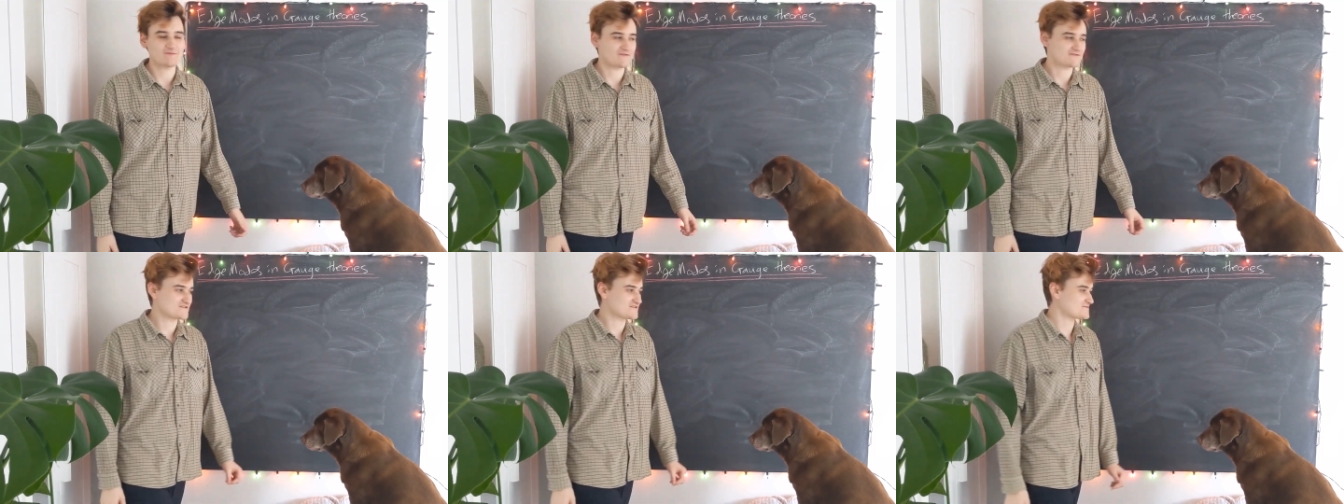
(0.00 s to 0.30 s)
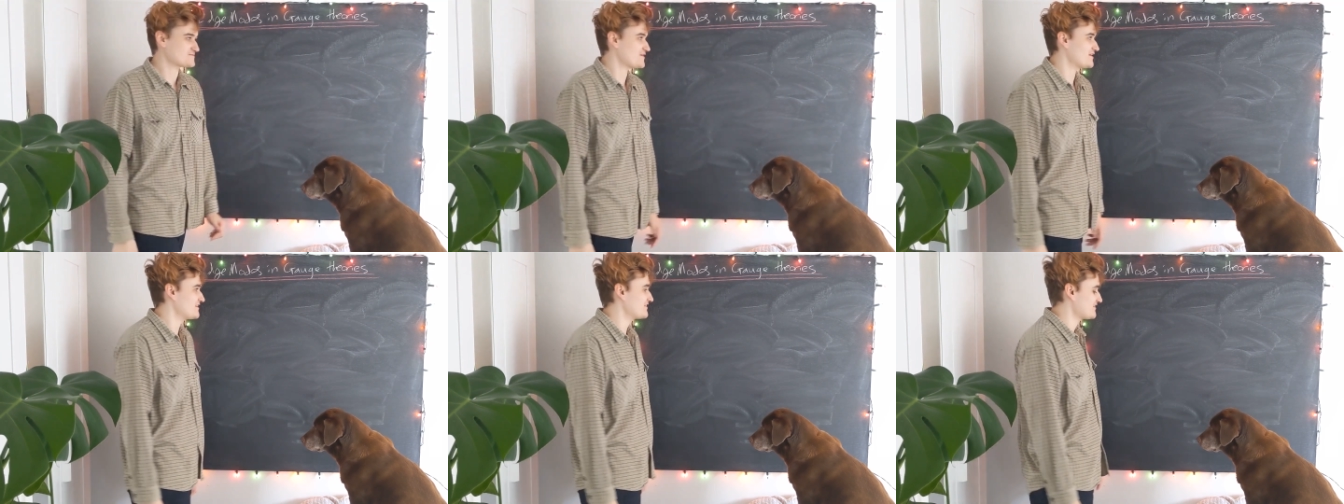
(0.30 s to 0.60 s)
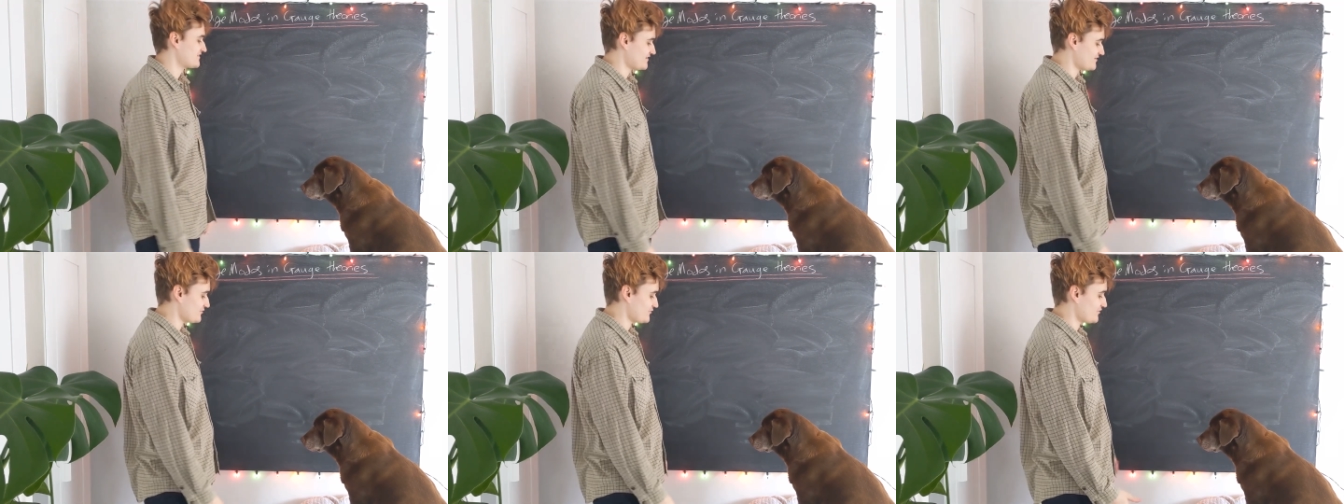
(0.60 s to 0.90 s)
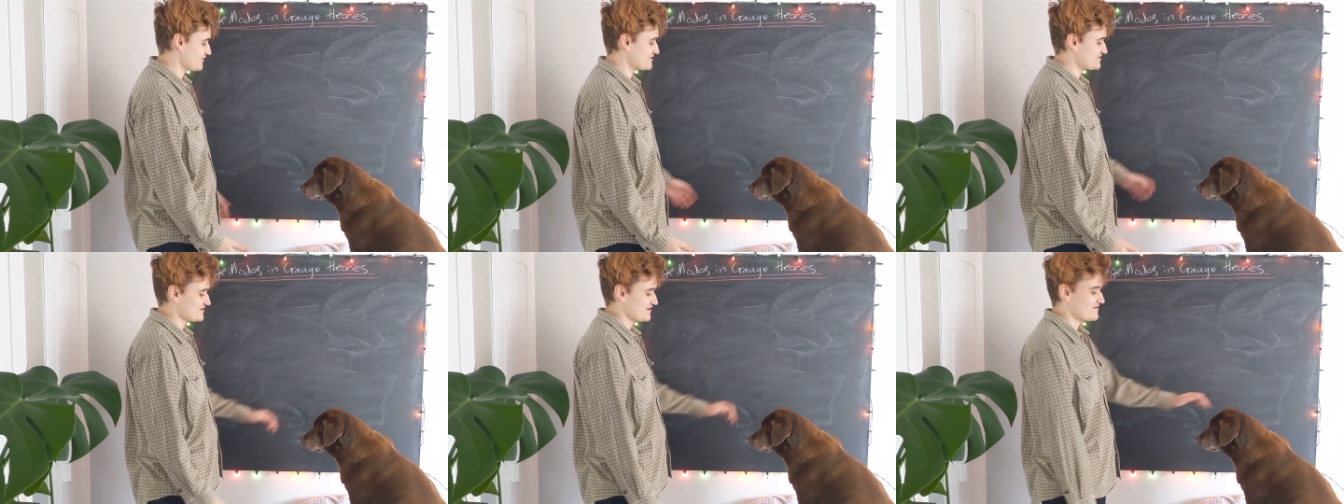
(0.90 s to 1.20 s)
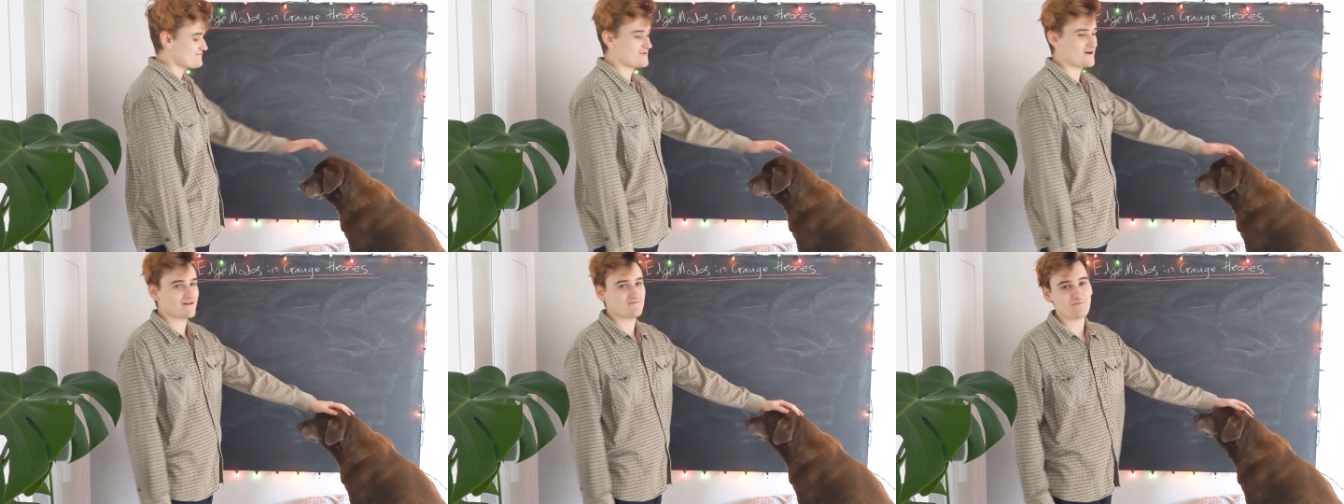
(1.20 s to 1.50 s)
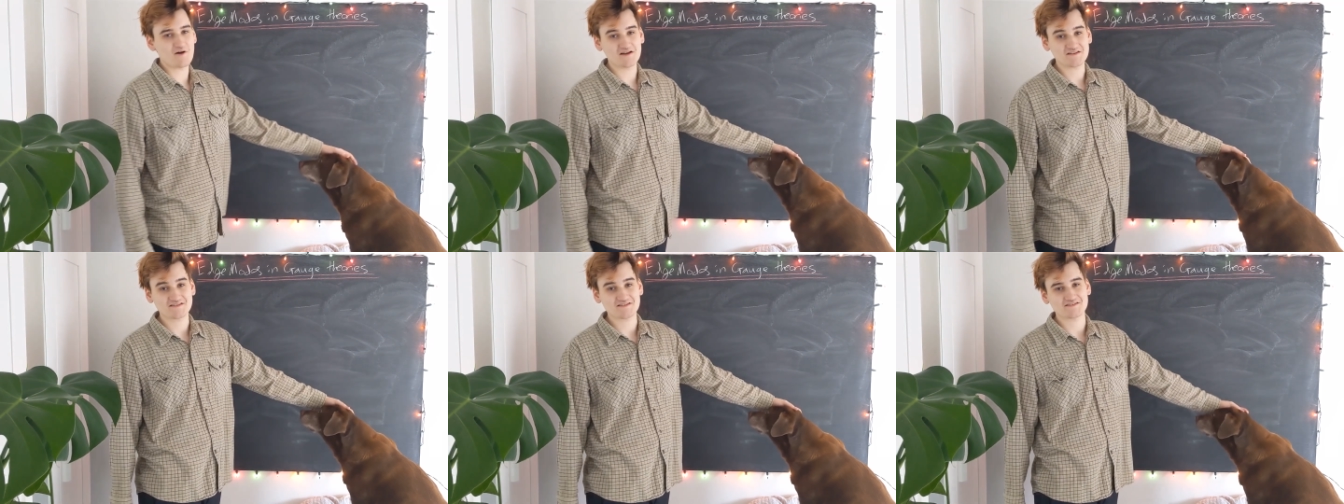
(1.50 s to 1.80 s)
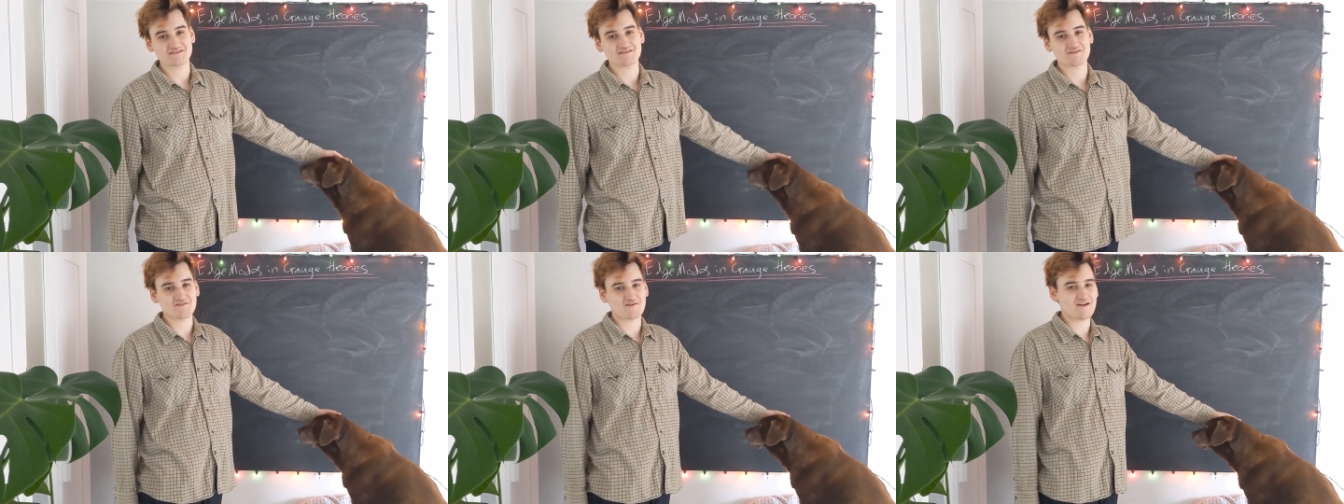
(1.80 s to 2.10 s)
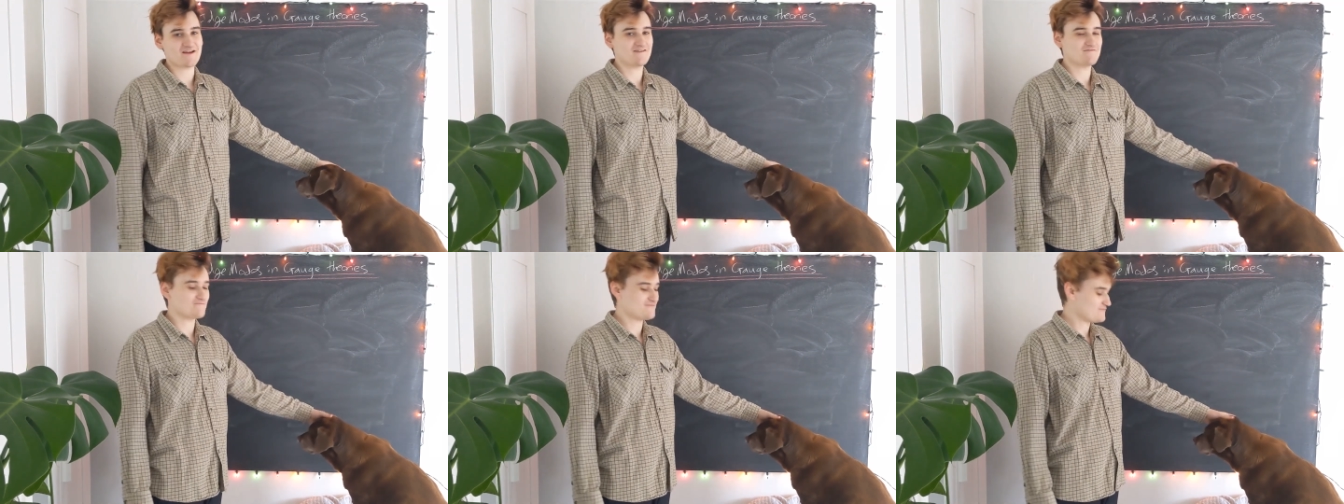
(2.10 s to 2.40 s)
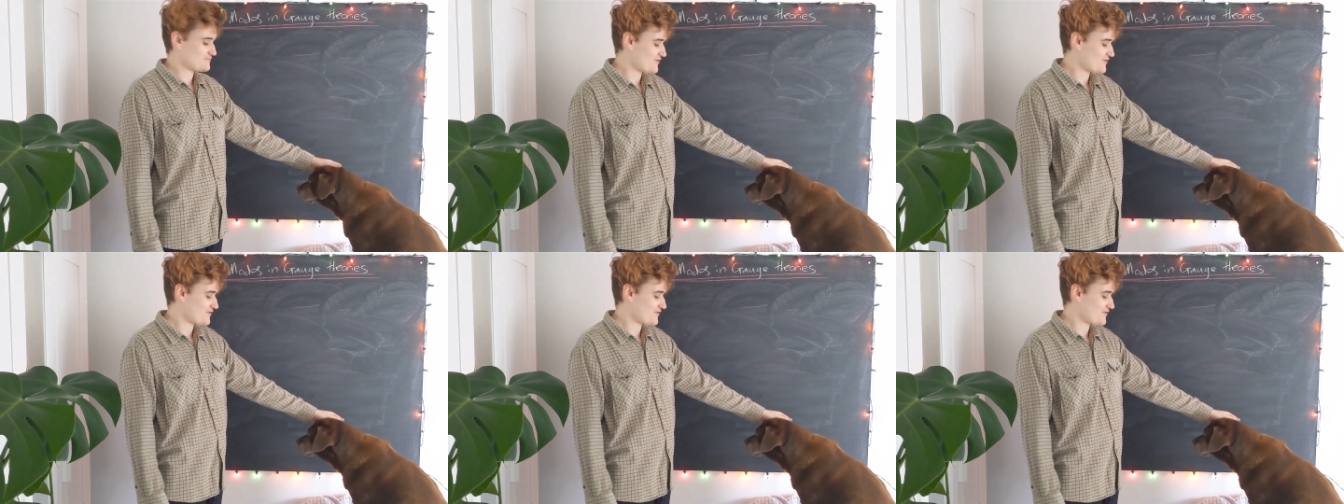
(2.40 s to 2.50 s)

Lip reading: I've just been finishing up my master's degree in